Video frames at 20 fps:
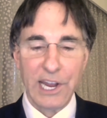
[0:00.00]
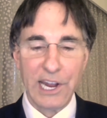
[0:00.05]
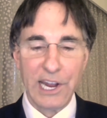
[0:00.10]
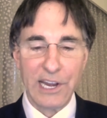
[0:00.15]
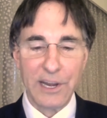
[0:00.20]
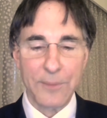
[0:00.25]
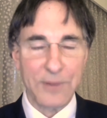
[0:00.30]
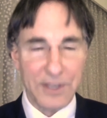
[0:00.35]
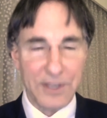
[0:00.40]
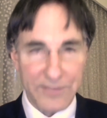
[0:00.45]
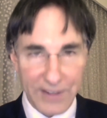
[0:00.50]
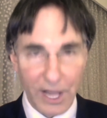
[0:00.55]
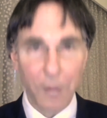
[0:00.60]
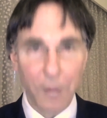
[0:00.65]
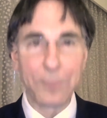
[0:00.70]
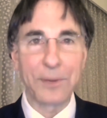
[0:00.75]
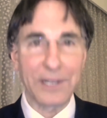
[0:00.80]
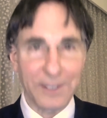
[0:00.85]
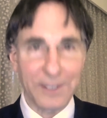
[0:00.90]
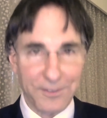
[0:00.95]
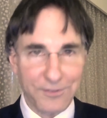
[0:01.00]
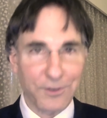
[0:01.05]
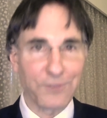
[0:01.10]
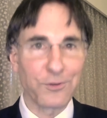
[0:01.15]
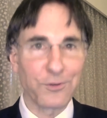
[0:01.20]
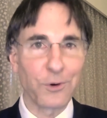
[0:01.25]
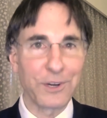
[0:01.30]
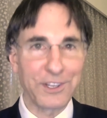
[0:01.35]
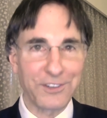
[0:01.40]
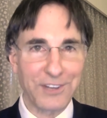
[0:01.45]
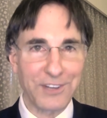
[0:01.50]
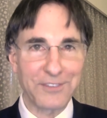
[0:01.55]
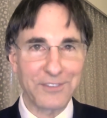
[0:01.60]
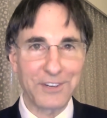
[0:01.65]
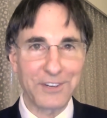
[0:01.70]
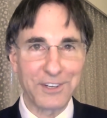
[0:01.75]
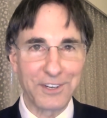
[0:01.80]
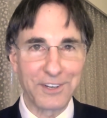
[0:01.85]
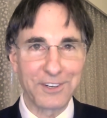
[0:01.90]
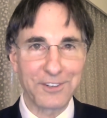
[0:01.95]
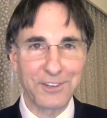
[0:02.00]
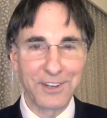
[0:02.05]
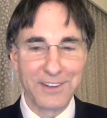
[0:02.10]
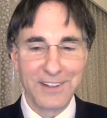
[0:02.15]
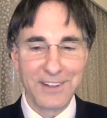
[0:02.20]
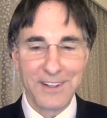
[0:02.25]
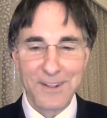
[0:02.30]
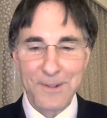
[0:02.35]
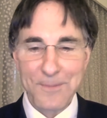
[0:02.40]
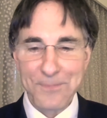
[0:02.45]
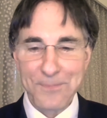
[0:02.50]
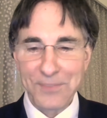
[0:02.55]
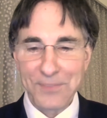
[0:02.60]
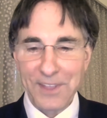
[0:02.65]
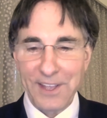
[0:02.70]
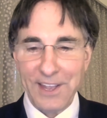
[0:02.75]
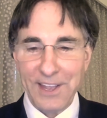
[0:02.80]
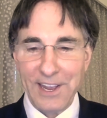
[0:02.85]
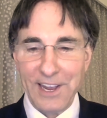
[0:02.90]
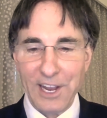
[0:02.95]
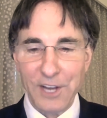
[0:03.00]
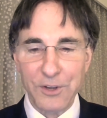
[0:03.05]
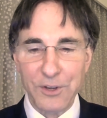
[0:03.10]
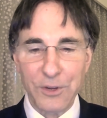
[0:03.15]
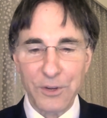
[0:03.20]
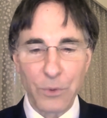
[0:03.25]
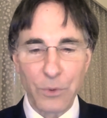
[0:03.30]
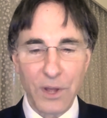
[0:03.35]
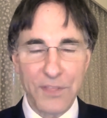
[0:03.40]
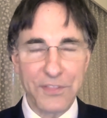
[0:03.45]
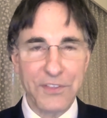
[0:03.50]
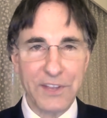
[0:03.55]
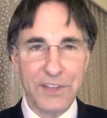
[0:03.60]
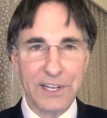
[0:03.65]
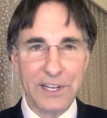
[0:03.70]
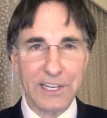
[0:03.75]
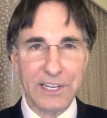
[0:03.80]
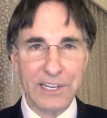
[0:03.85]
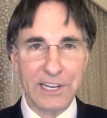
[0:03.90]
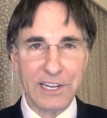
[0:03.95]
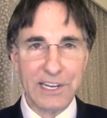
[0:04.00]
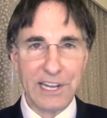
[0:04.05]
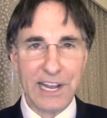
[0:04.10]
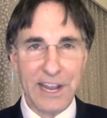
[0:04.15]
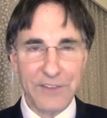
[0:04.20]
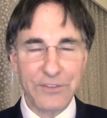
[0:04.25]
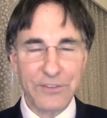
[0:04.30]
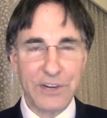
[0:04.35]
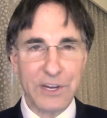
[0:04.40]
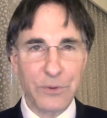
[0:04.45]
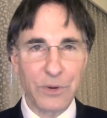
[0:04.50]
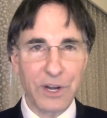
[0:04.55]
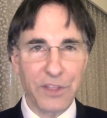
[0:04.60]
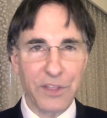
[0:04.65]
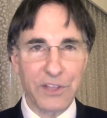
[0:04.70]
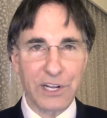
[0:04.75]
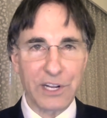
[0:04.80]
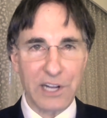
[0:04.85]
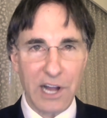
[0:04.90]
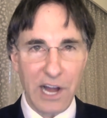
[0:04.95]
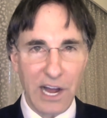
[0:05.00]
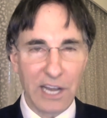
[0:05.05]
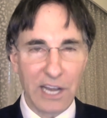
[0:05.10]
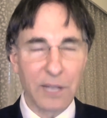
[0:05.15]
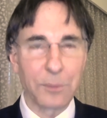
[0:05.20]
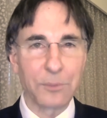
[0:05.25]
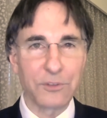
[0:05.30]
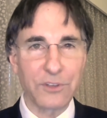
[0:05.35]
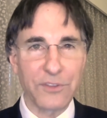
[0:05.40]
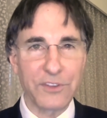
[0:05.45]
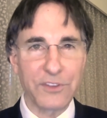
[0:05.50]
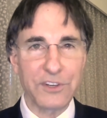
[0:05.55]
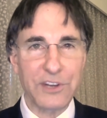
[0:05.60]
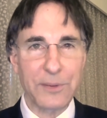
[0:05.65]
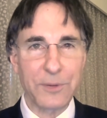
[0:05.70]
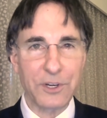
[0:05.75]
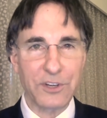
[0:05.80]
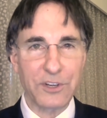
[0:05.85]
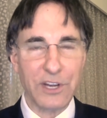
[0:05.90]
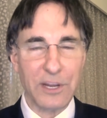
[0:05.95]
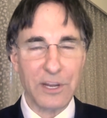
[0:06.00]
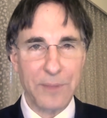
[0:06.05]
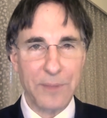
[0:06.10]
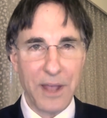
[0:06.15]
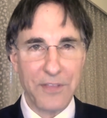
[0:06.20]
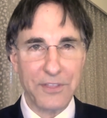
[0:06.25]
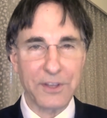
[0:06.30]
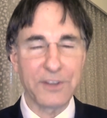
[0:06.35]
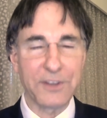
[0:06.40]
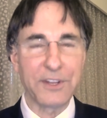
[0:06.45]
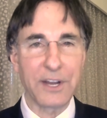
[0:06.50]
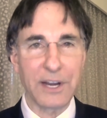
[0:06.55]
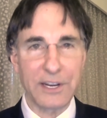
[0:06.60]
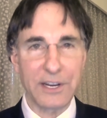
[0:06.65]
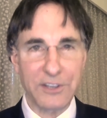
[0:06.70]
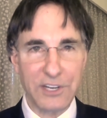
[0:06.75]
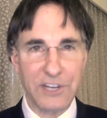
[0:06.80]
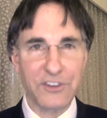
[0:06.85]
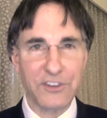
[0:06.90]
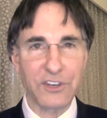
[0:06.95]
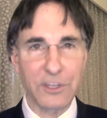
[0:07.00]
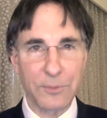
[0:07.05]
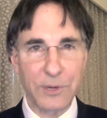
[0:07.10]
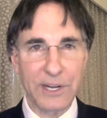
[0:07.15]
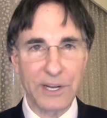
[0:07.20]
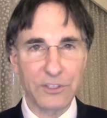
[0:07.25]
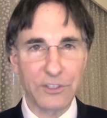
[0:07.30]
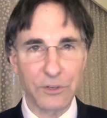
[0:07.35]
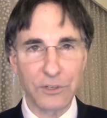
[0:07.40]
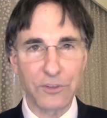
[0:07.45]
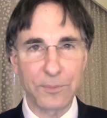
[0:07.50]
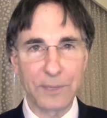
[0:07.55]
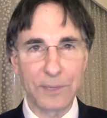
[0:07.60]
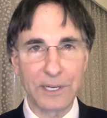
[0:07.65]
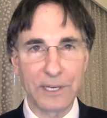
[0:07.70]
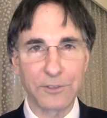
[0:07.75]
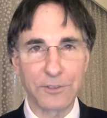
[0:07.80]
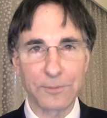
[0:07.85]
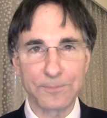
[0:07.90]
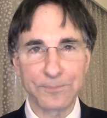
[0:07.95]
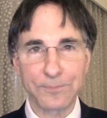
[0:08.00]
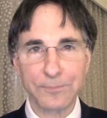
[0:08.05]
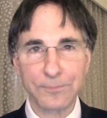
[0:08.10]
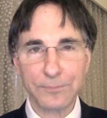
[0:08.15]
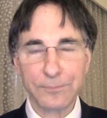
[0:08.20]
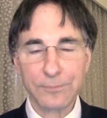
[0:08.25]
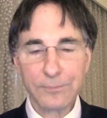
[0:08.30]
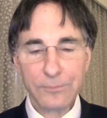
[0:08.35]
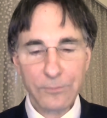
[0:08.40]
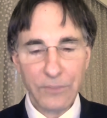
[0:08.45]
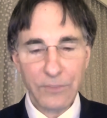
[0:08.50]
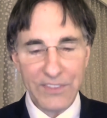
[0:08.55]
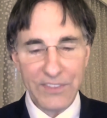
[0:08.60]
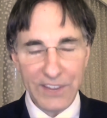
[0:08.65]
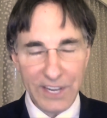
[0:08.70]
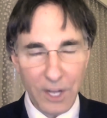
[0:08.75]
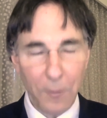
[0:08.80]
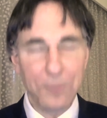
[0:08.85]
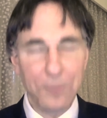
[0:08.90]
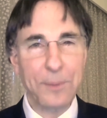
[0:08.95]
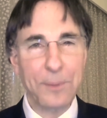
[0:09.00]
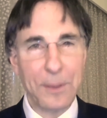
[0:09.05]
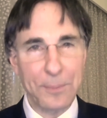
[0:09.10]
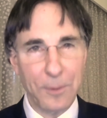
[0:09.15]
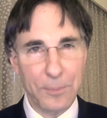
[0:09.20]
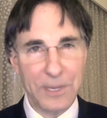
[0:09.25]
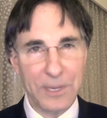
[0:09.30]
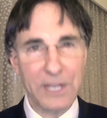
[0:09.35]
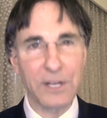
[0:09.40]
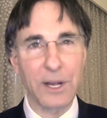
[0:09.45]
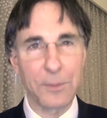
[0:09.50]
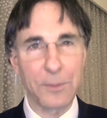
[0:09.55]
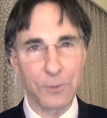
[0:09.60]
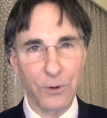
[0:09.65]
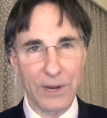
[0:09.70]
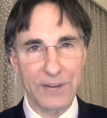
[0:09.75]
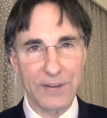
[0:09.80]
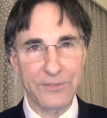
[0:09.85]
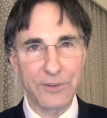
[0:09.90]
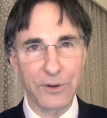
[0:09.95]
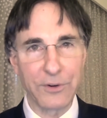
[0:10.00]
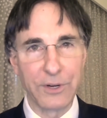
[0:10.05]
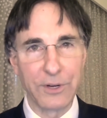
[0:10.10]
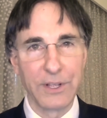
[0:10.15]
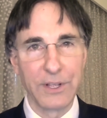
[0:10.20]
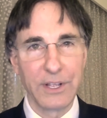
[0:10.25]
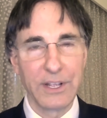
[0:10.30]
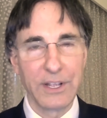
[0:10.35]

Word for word: And I've been developing it for 47 years. And one thing, every one of the columns in the DeMartini method that I teach in the Breakthrough Experience that helps people become grateful